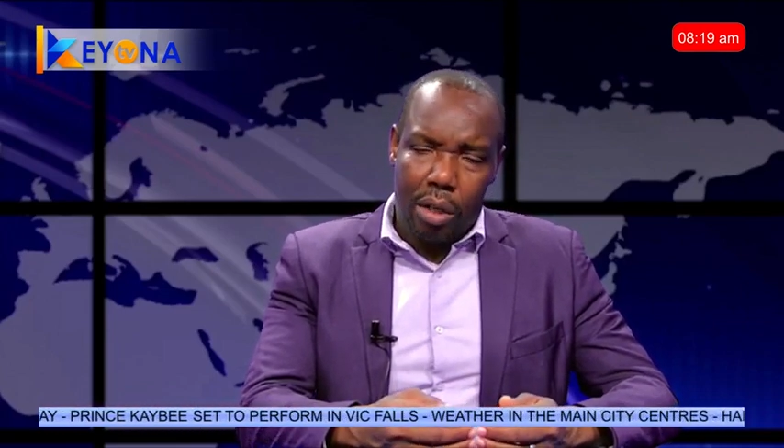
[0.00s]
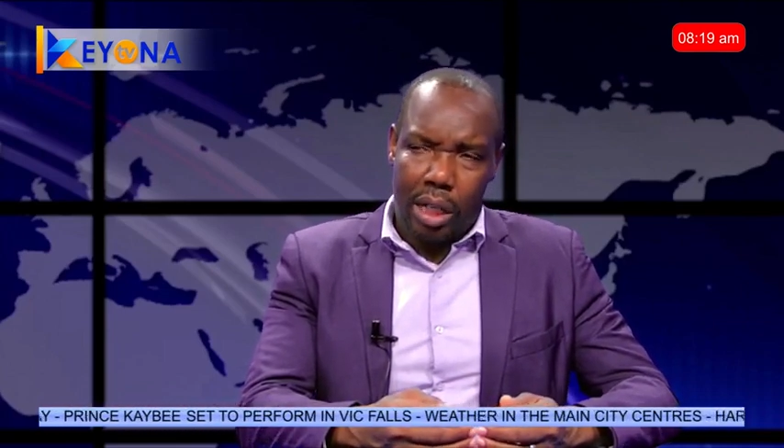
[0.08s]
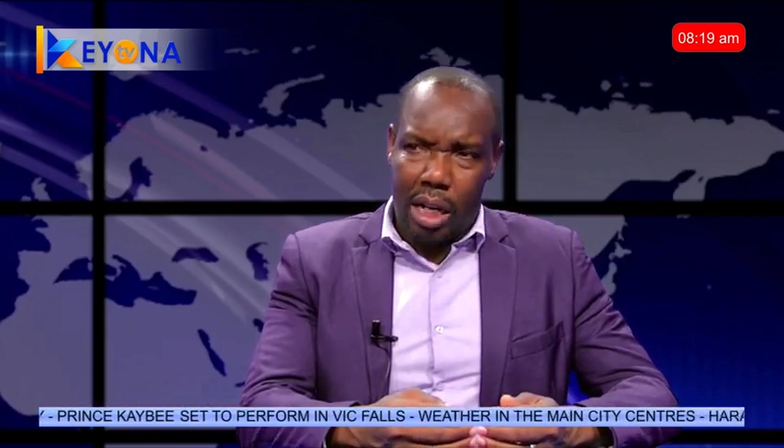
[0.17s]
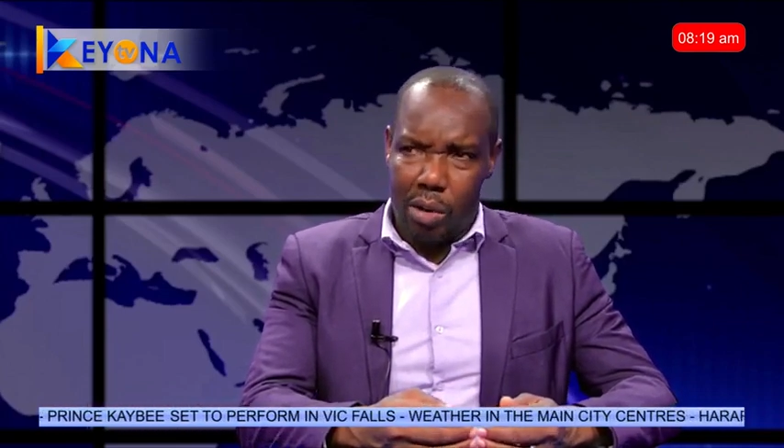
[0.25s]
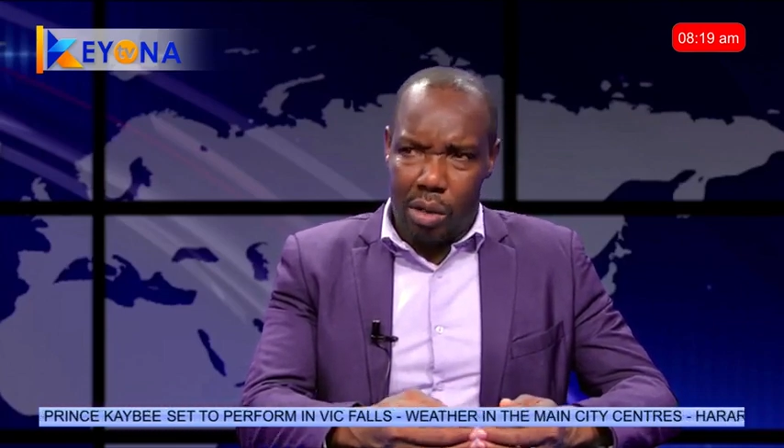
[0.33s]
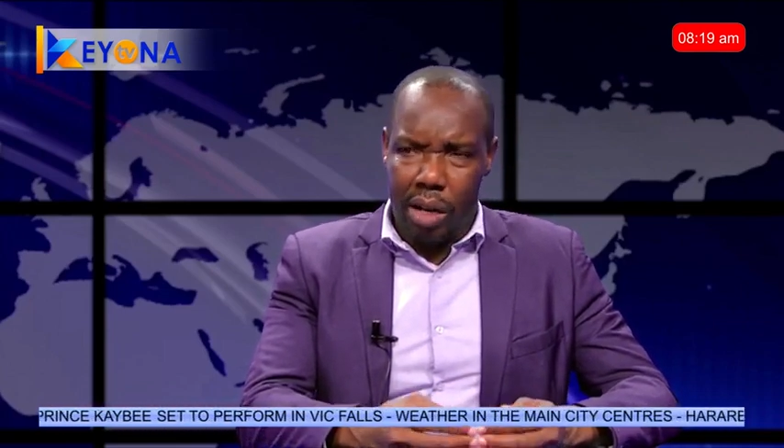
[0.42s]

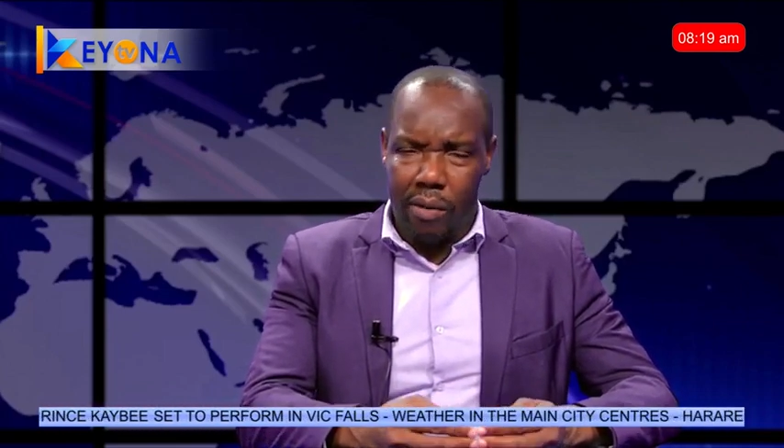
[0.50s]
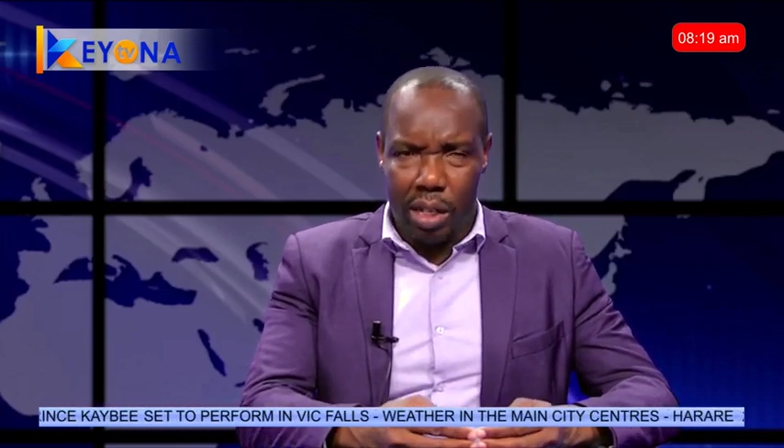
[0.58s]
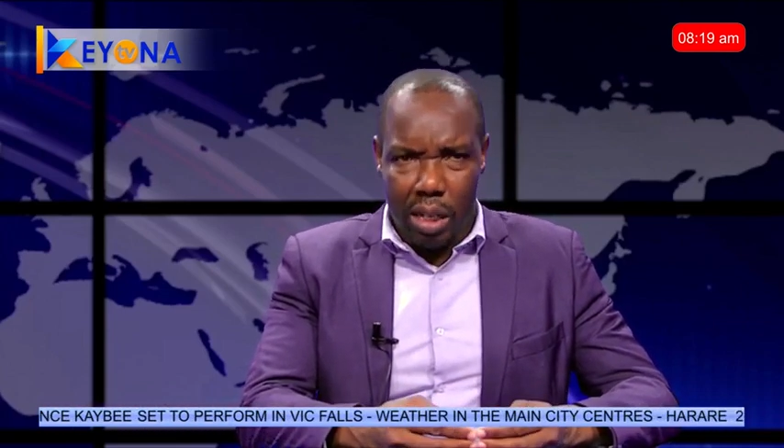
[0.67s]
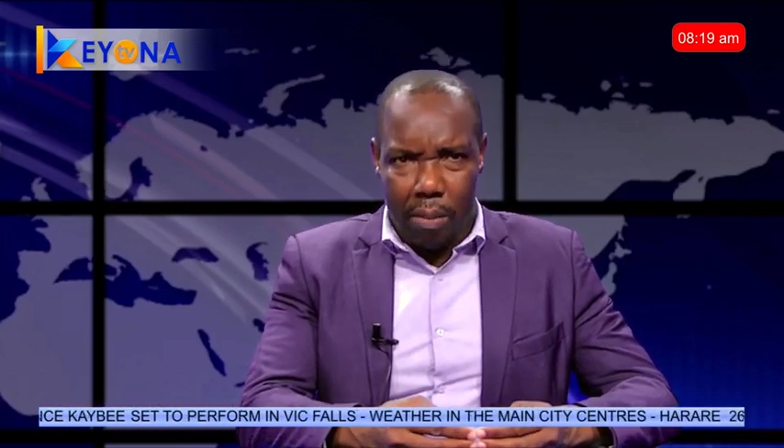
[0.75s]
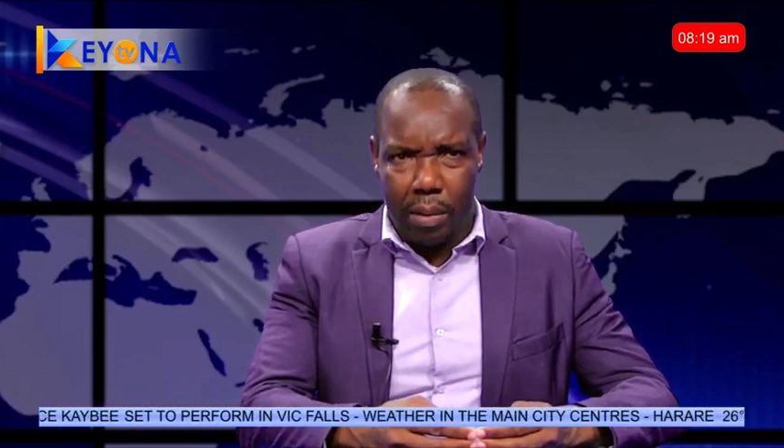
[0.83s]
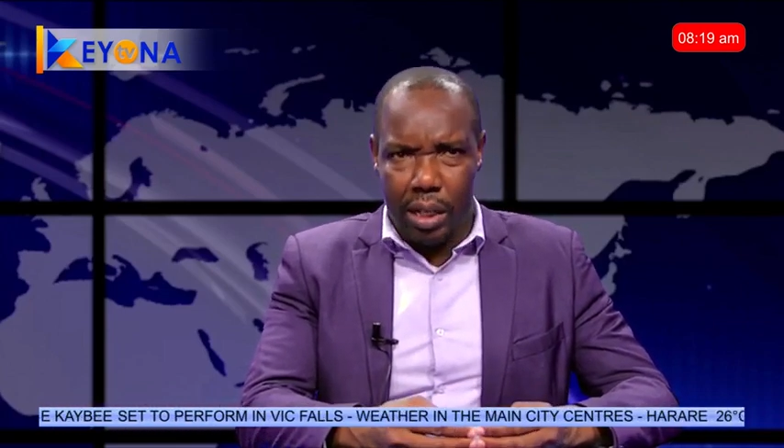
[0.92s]
can you give
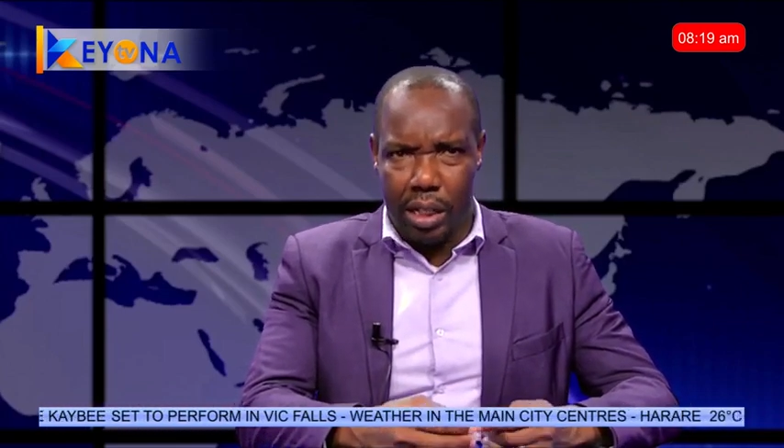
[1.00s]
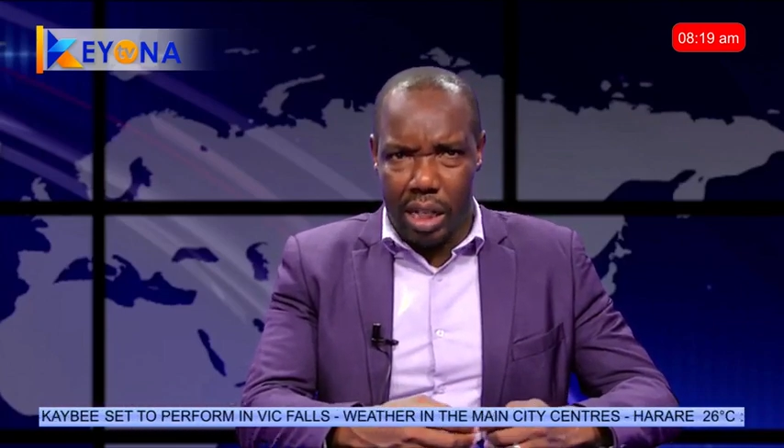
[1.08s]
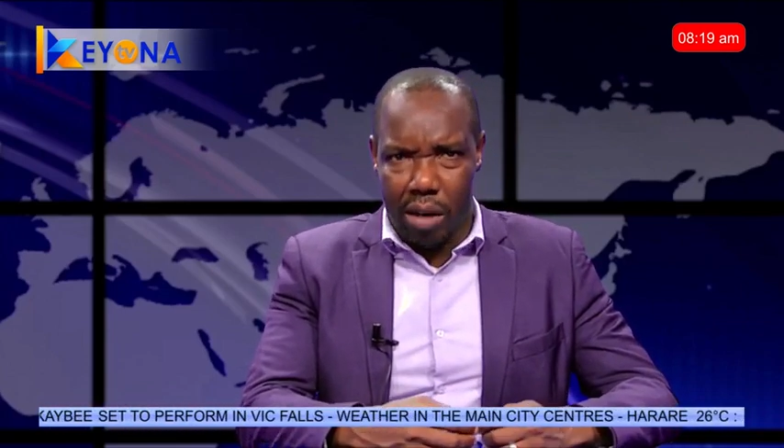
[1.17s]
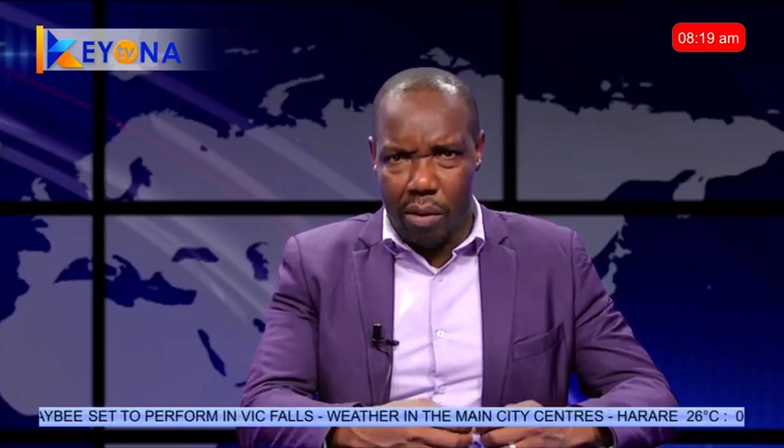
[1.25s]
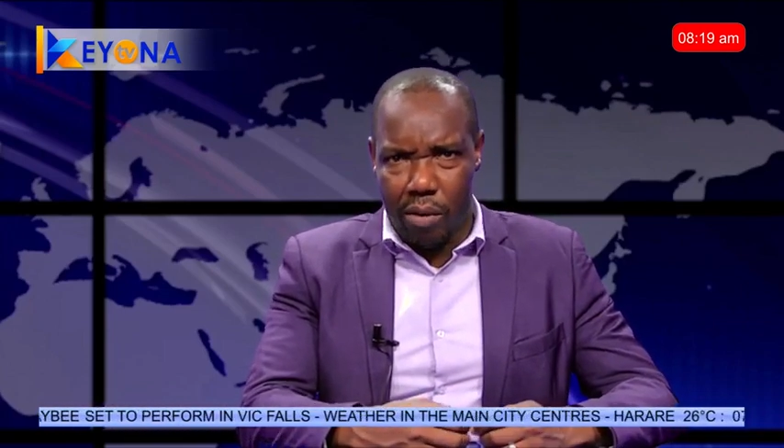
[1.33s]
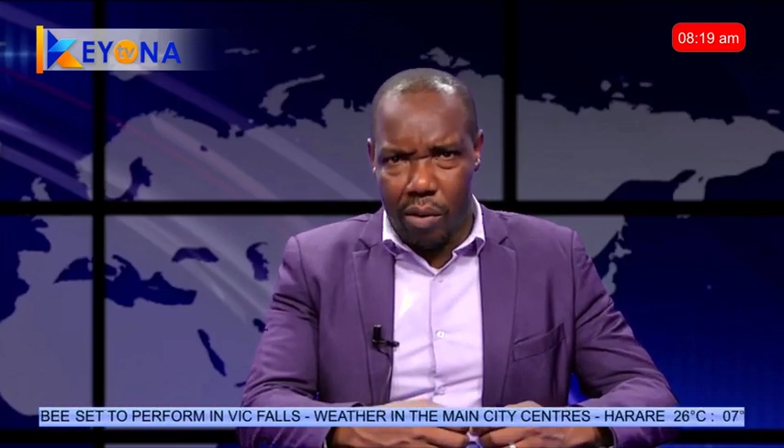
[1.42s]
us a
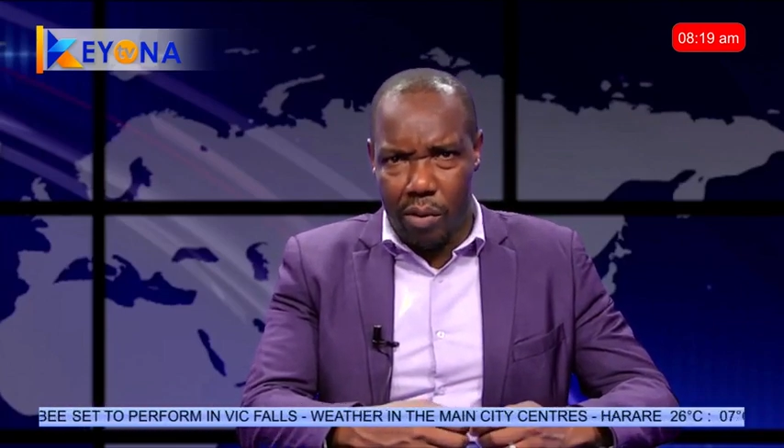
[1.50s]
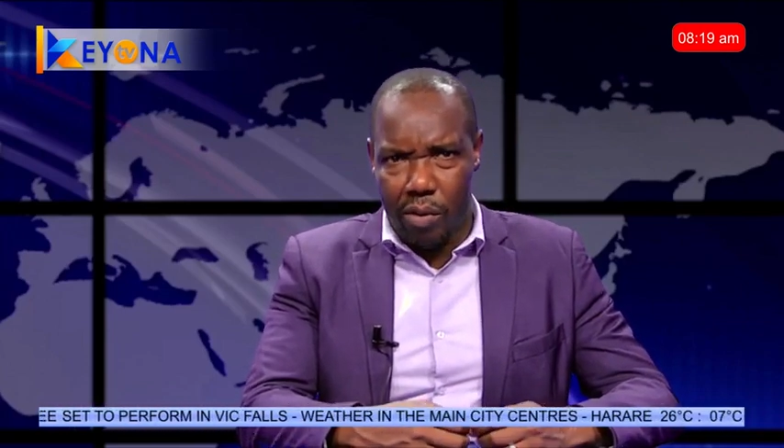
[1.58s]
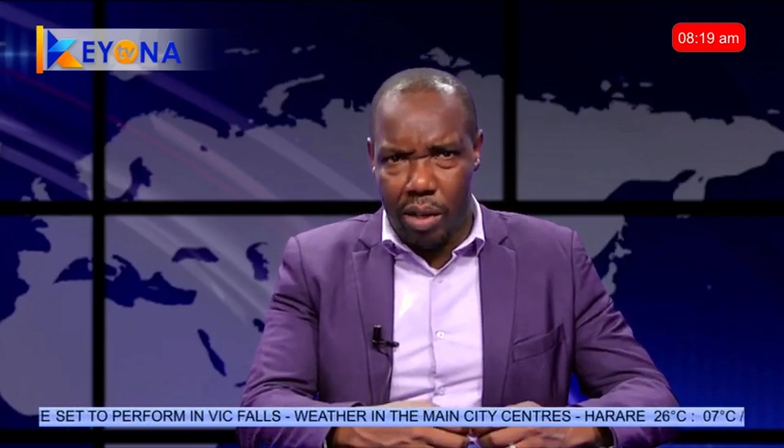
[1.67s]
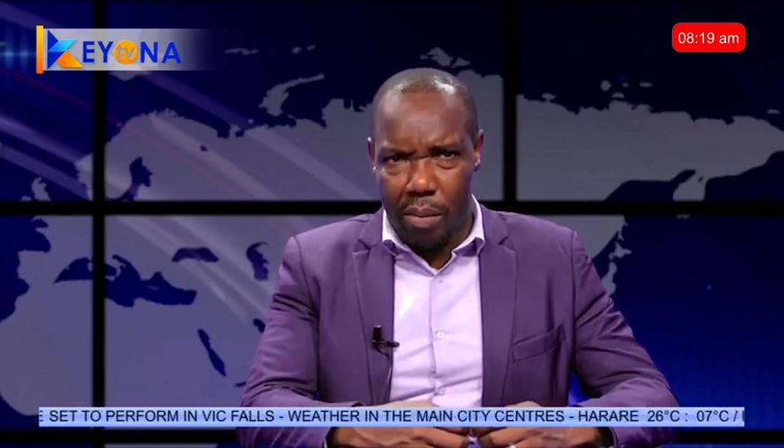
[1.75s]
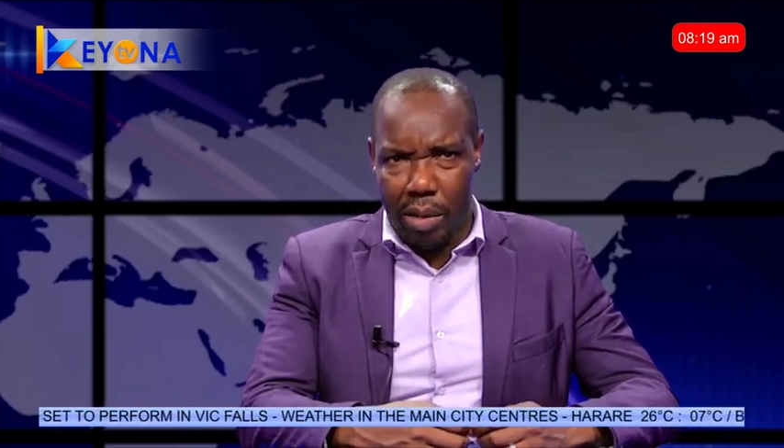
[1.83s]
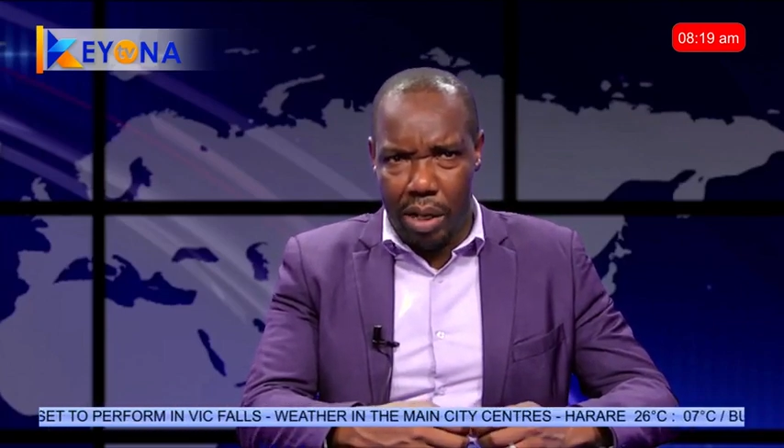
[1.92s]
breakdown of the
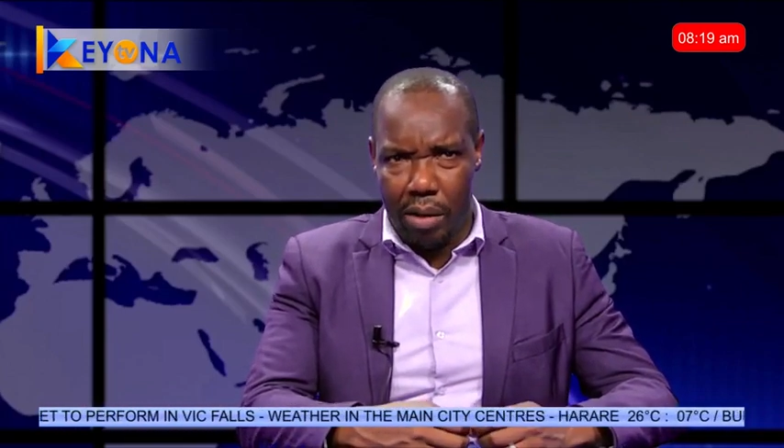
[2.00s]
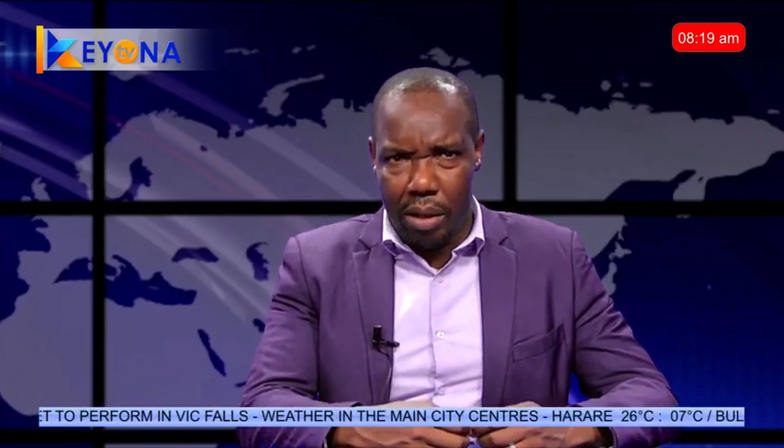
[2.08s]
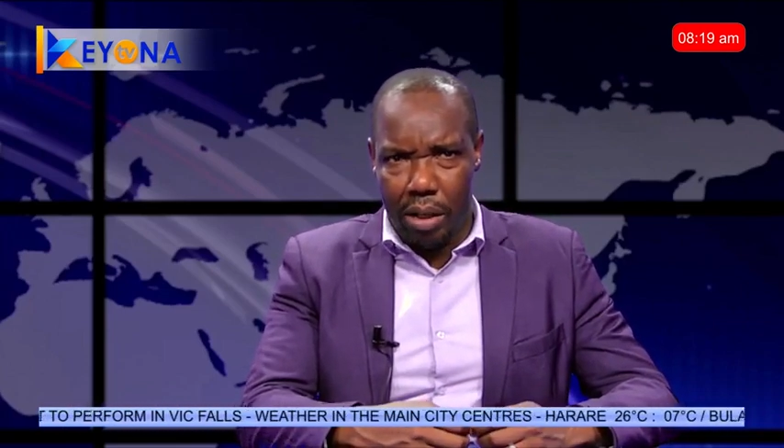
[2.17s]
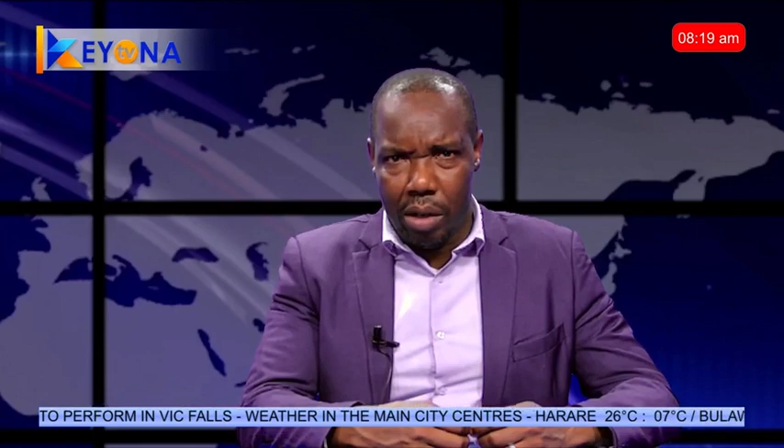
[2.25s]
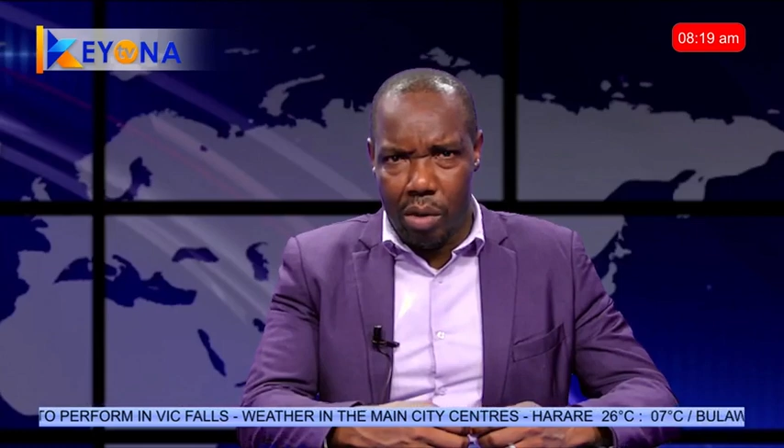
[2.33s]
50 million?